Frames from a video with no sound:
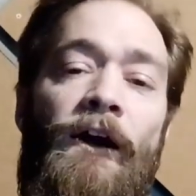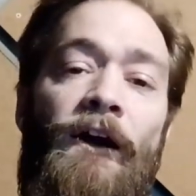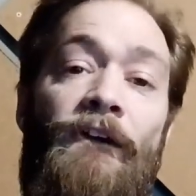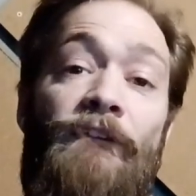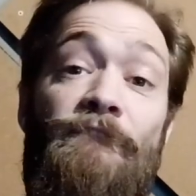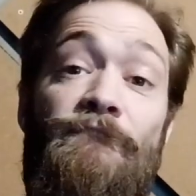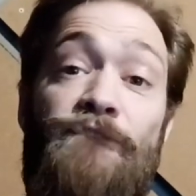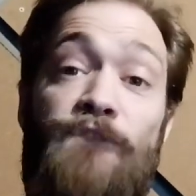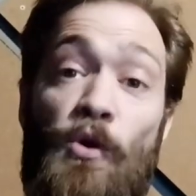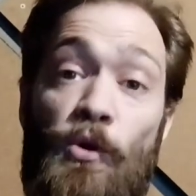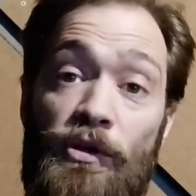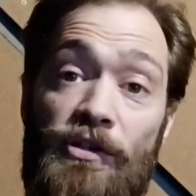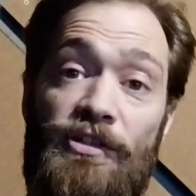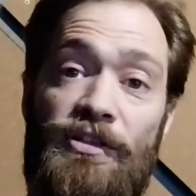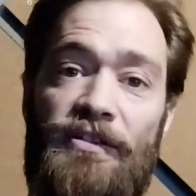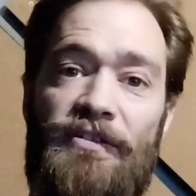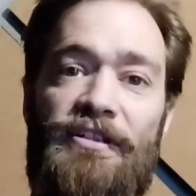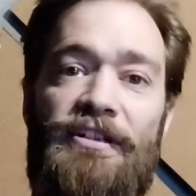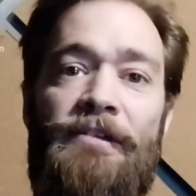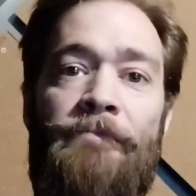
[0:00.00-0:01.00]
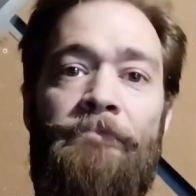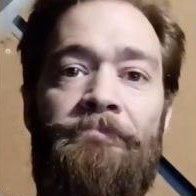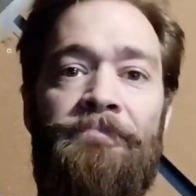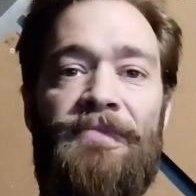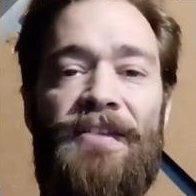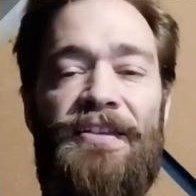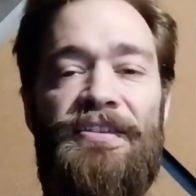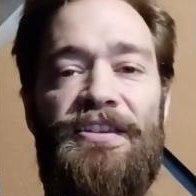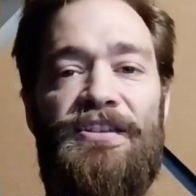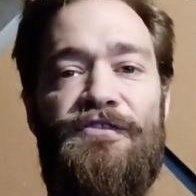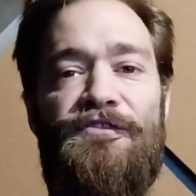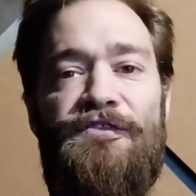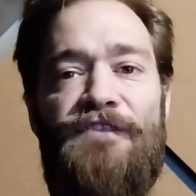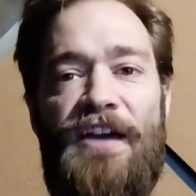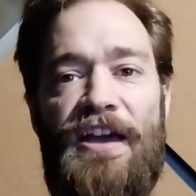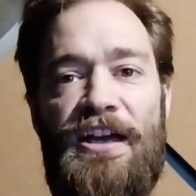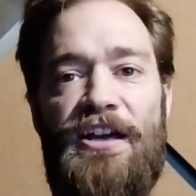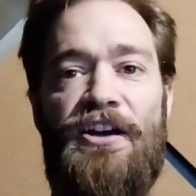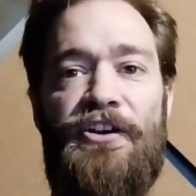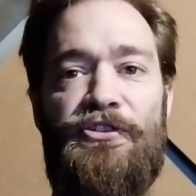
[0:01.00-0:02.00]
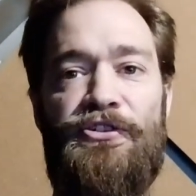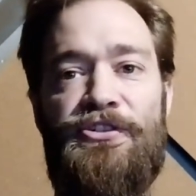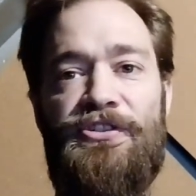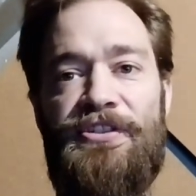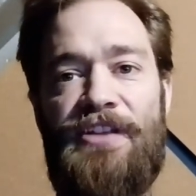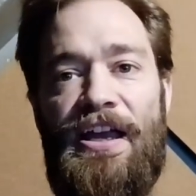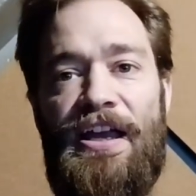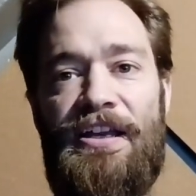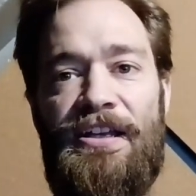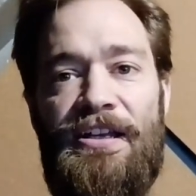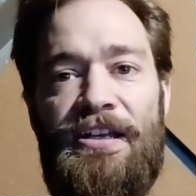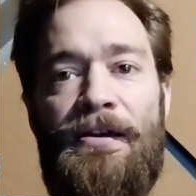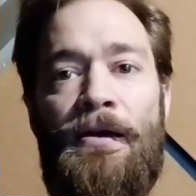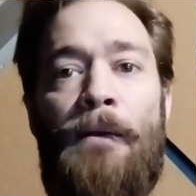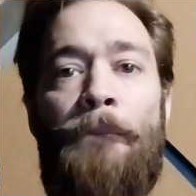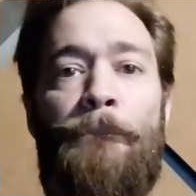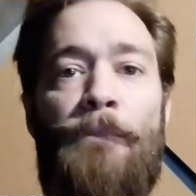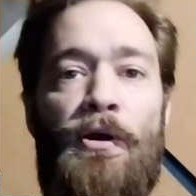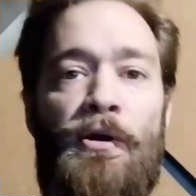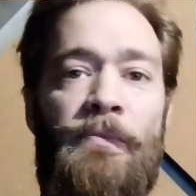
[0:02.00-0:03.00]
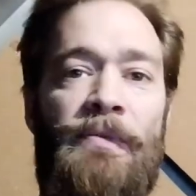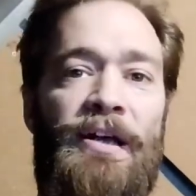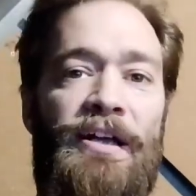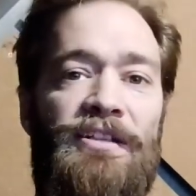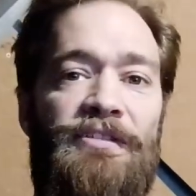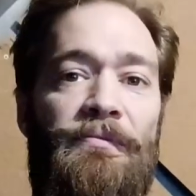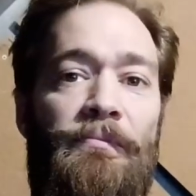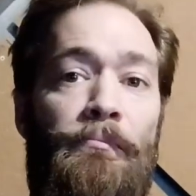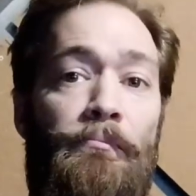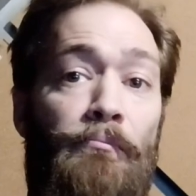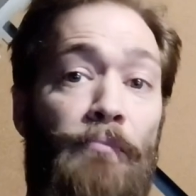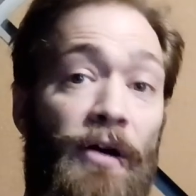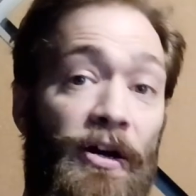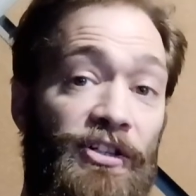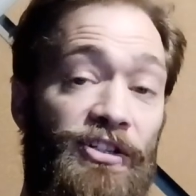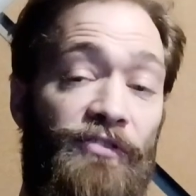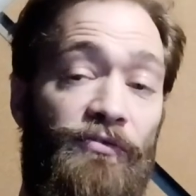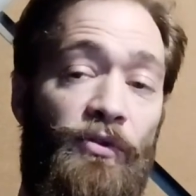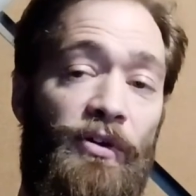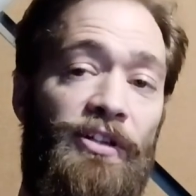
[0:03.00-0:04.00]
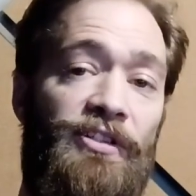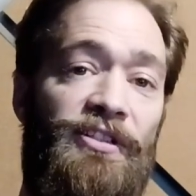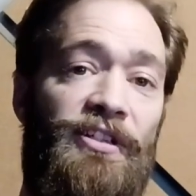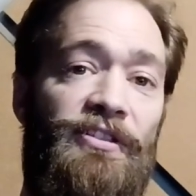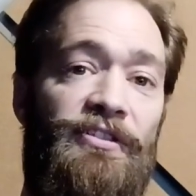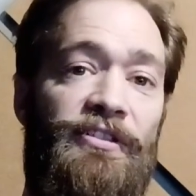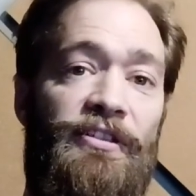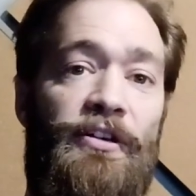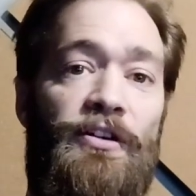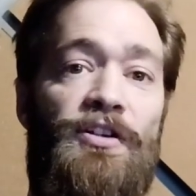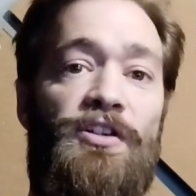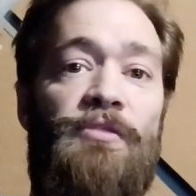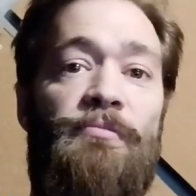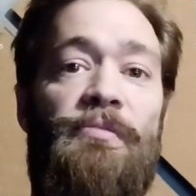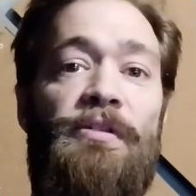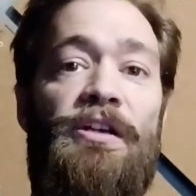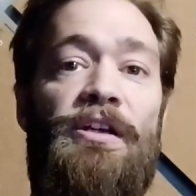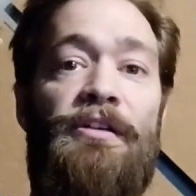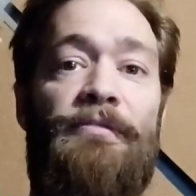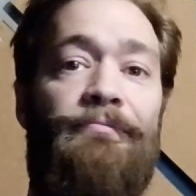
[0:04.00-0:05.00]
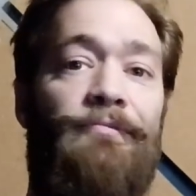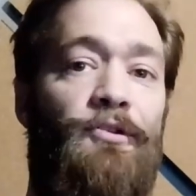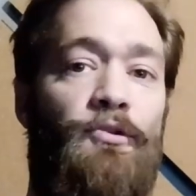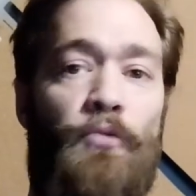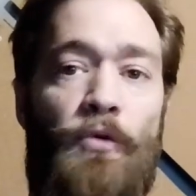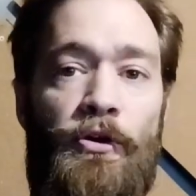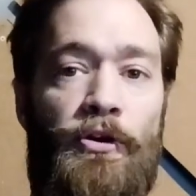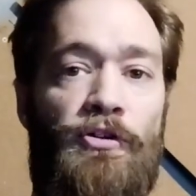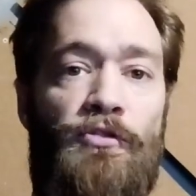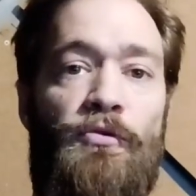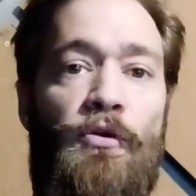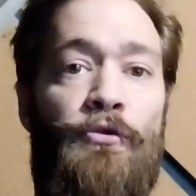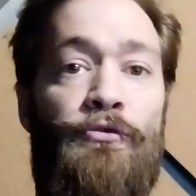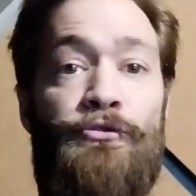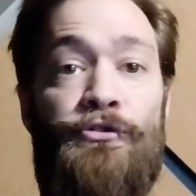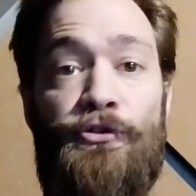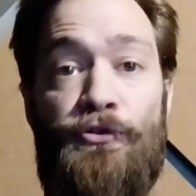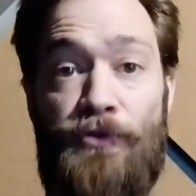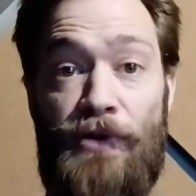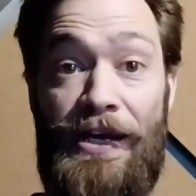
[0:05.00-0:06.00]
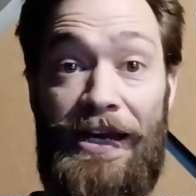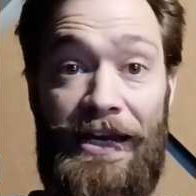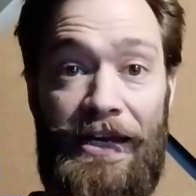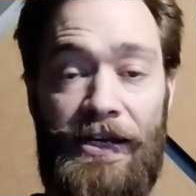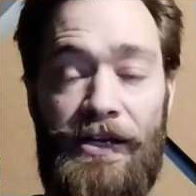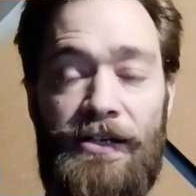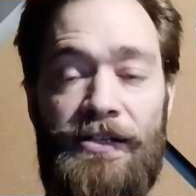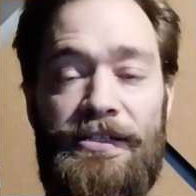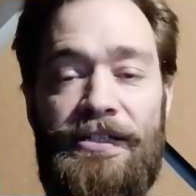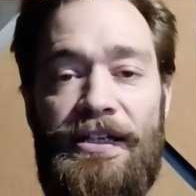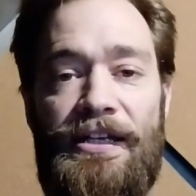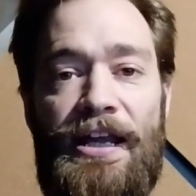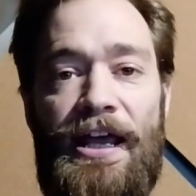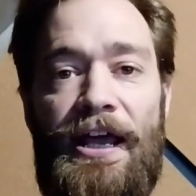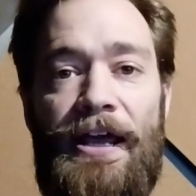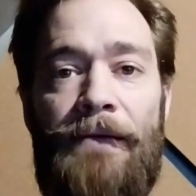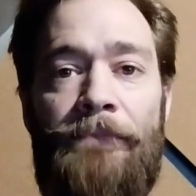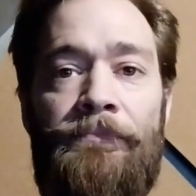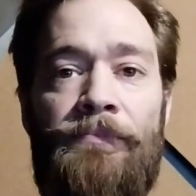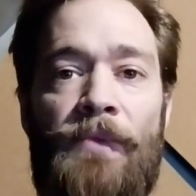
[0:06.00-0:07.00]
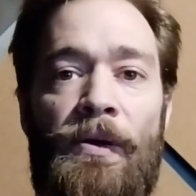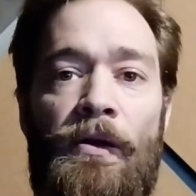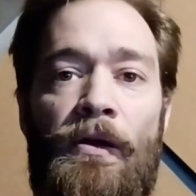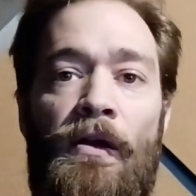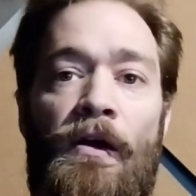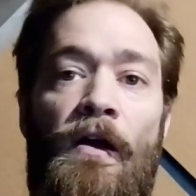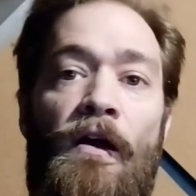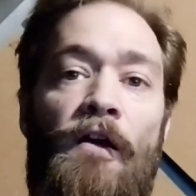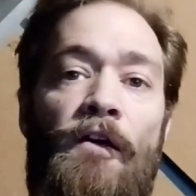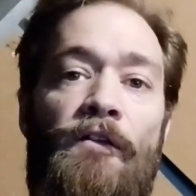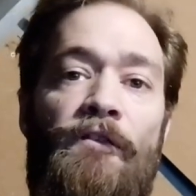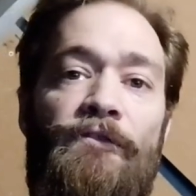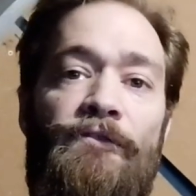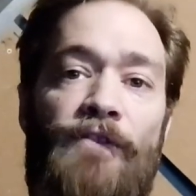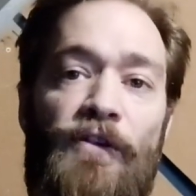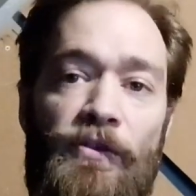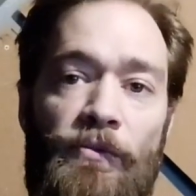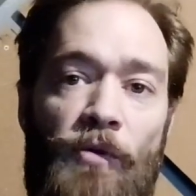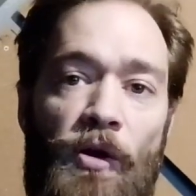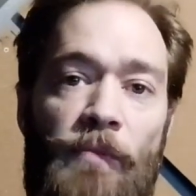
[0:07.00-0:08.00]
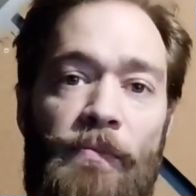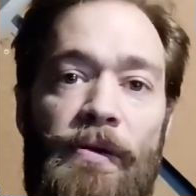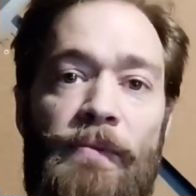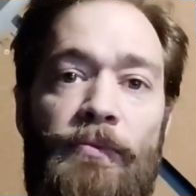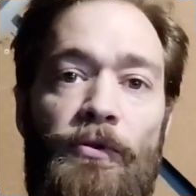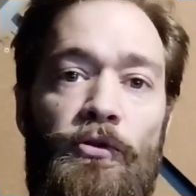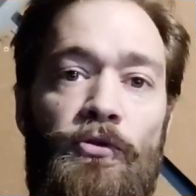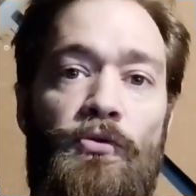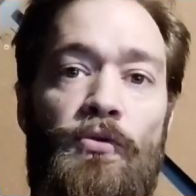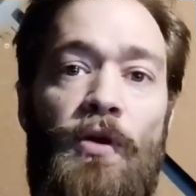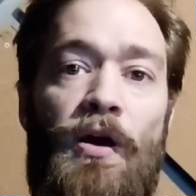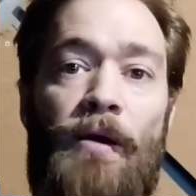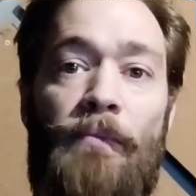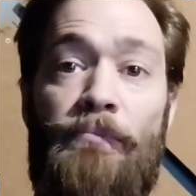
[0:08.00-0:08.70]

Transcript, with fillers: Unfortunately, this vague understanding permeates much of what is considered to be quote unquote green today. Furthermore, people who